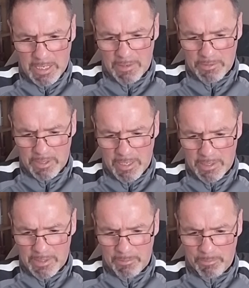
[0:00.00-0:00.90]
After
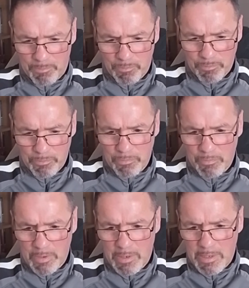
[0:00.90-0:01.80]
that.
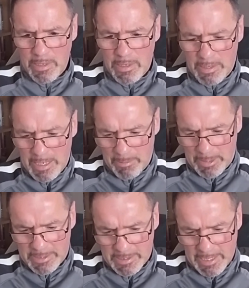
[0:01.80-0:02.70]
Let
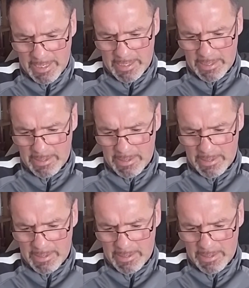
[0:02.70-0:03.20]
me see.